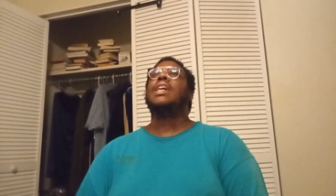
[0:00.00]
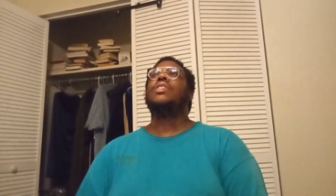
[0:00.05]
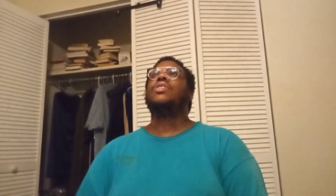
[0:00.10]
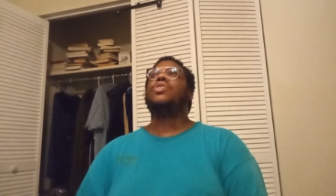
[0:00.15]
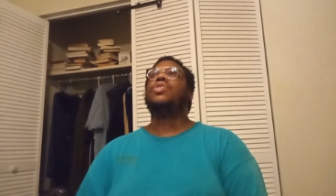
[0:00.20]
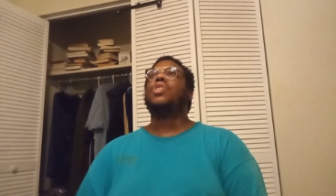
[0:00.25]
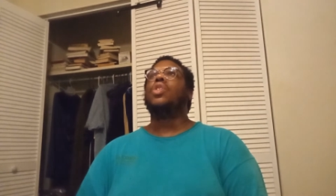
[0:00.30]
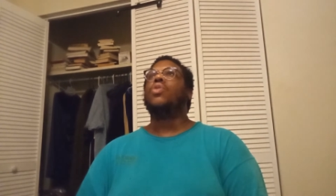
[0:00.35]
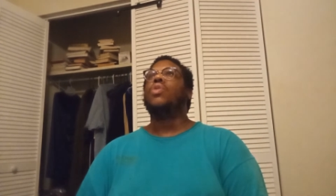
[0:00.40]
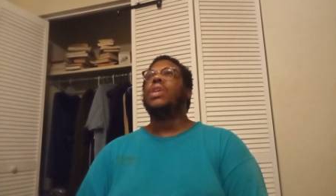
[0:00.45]
got
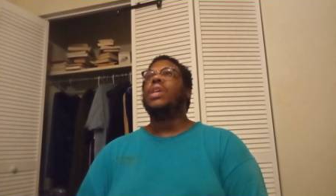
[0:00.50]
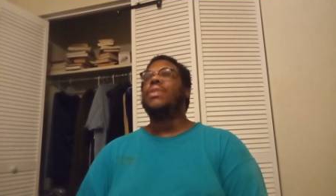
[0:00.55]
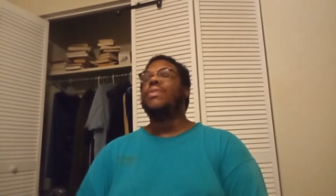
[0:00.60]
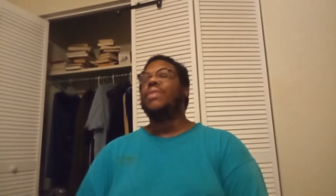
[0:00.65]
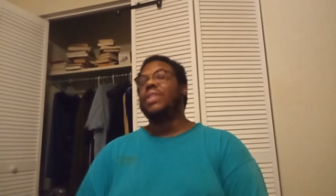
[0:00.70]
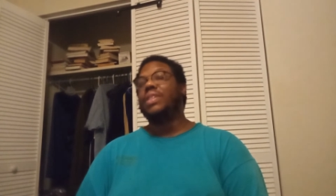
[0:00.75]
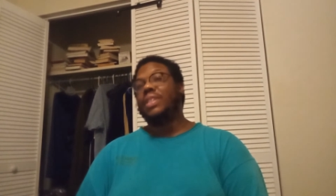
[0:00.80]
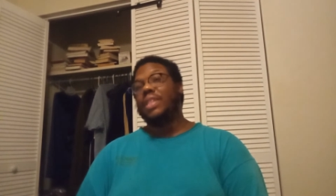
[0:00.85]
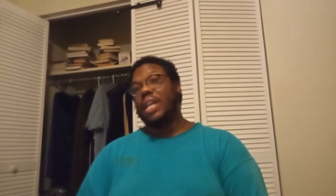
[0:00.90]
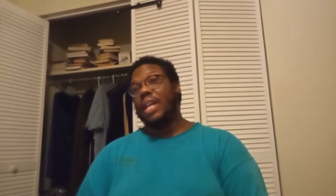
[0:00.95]
so
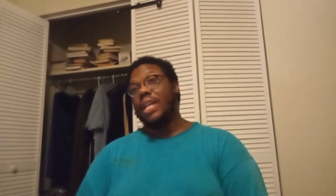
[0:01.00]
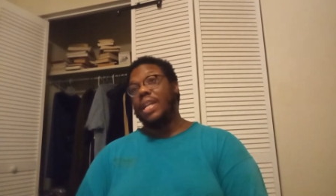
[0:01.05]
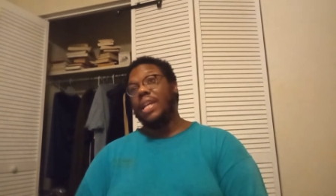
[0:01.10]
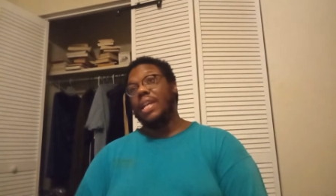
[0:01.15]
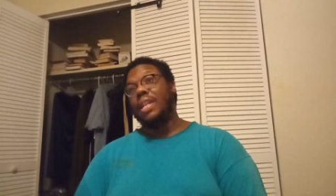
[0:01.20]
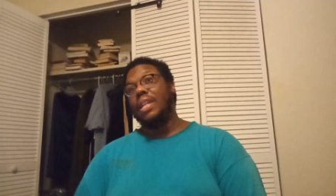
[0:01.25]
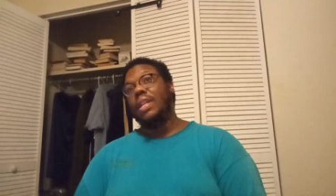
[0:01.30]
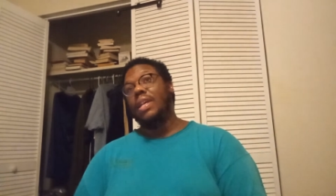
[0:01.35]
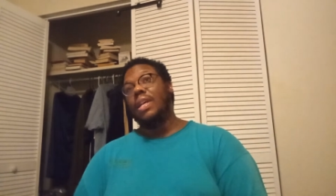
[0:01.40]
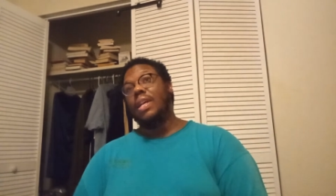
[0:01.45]

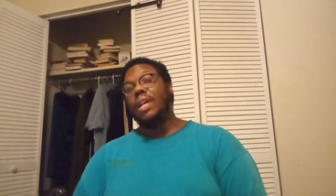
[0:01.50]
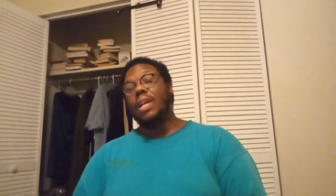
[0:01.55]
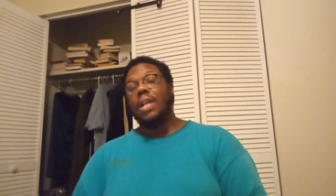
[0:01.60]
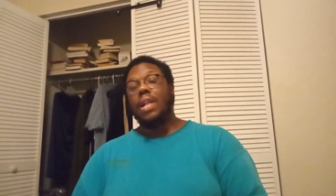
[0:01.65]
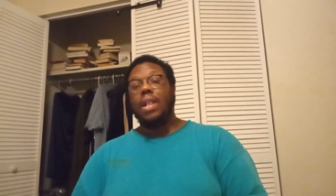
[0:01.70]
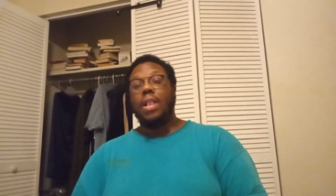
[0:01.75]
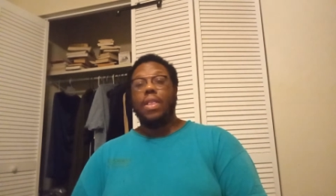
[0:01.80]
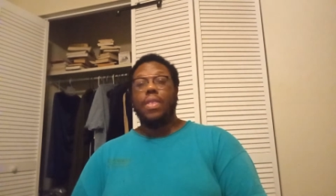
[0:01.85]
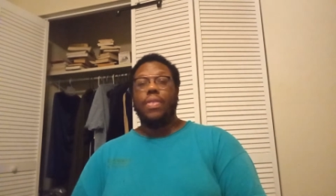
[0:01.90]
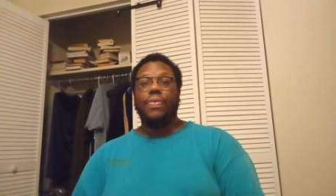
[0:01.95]
irritated
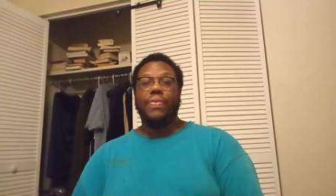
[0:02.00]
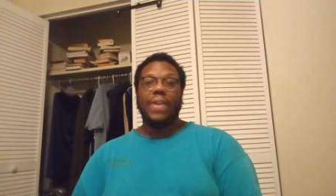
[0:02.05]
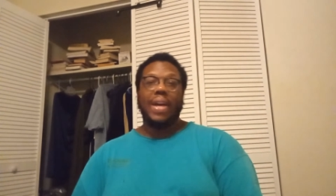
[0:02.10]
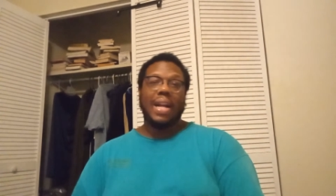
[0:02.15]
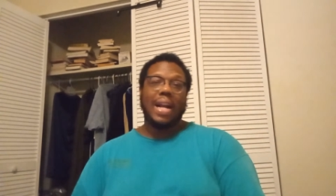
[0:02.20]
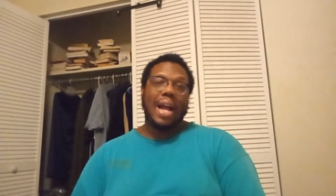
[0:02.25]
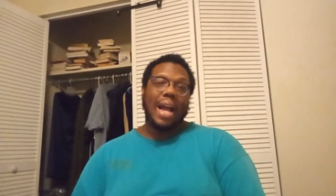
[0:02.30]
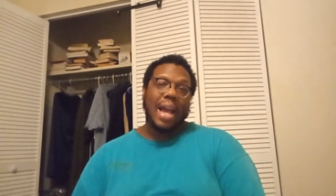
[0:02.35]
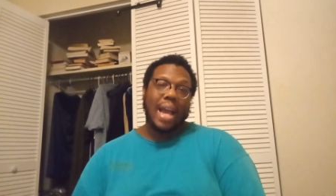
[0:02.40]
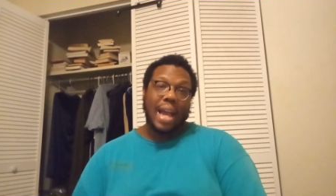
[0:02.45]

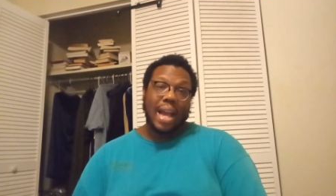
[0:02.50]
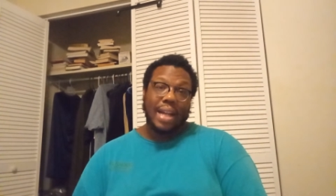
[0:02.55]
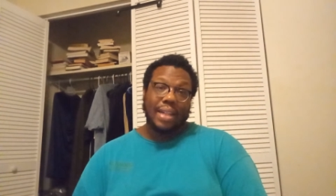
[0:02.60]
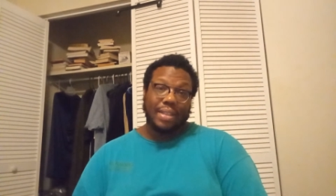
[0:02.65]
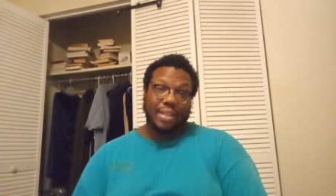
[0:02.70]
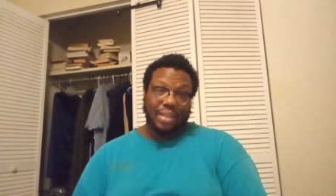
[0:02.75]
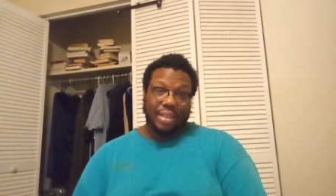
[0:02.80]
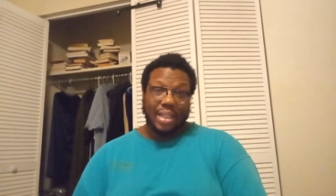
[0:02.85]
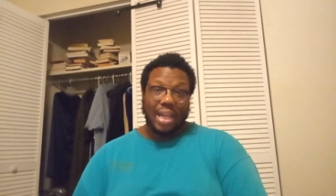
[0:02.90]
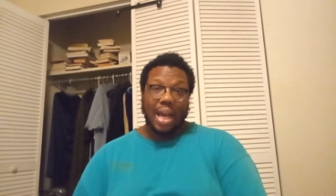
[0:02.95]
that I had
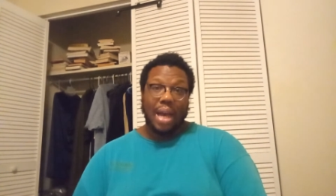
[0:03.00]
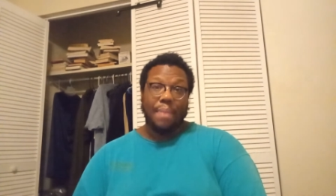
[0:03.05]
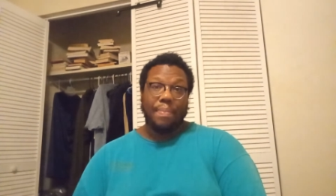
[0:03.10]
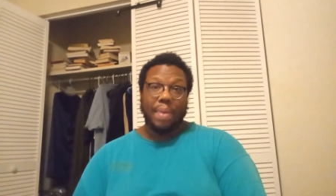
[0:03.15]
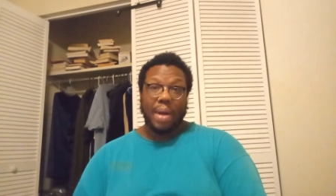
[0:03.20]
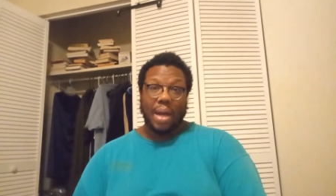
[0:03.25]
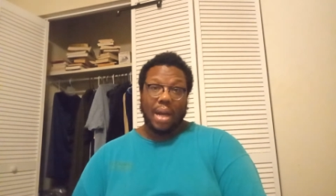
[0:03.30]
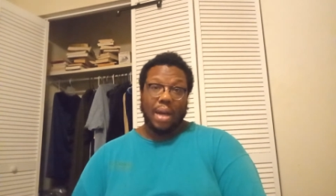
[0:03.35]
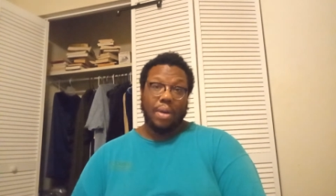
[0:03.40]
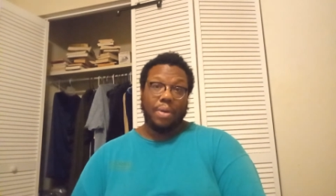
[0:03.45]
to tap
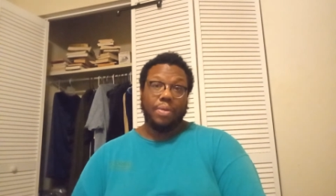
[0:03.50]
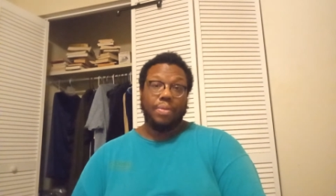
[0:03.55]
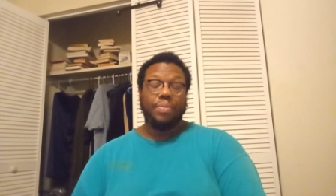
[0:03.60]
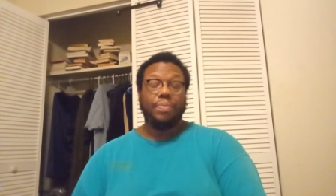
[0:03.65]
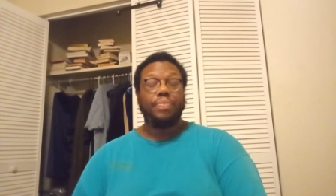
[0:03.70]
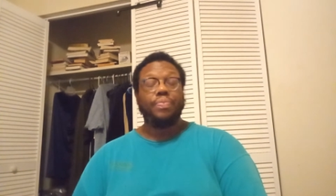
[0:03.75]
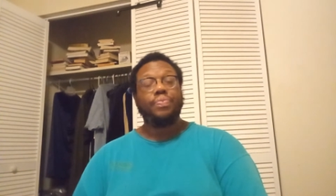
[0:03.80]
out.